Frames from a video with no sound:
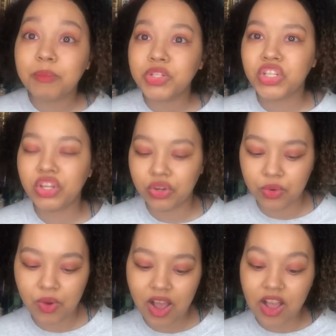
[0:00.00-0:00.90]

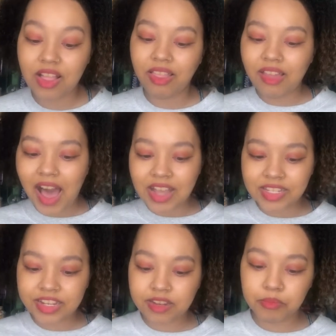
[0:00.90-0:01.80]
two, a
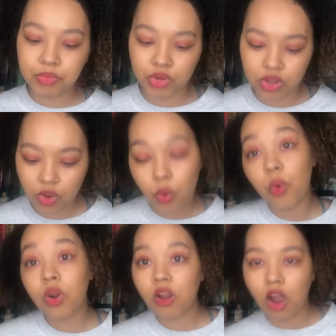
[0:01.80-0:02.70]
classic book
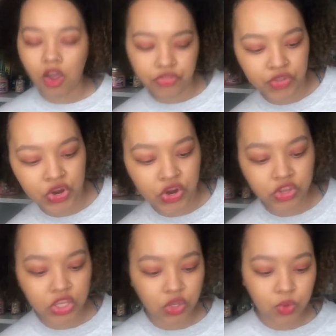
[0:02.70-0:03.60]
or author
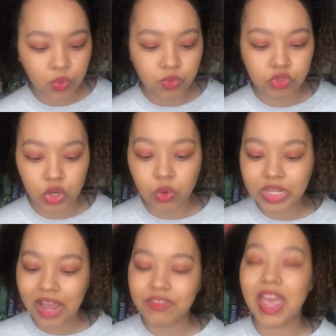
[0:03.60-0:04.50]
you don't
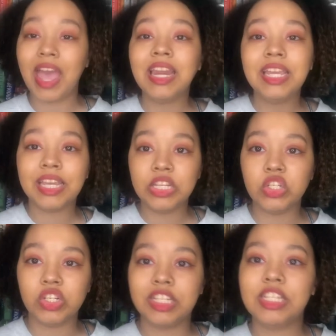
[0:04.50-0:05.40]
have any
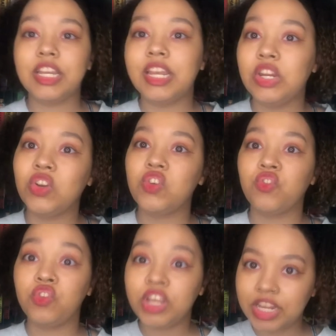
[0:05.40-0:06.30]
interest in
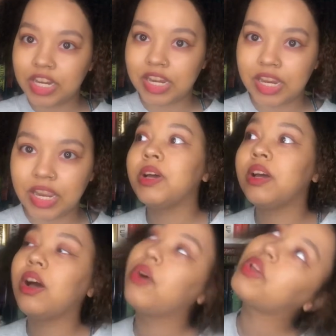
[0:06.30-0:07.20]
reading.
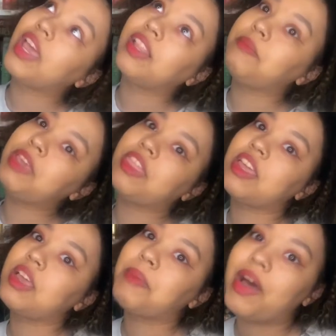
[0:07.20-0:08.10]
Okay, let me
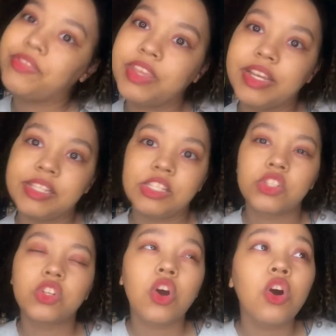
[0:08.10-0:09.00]
think about this.
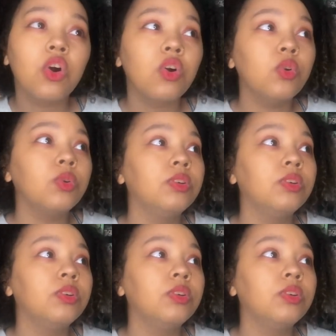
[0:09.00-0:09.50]
So,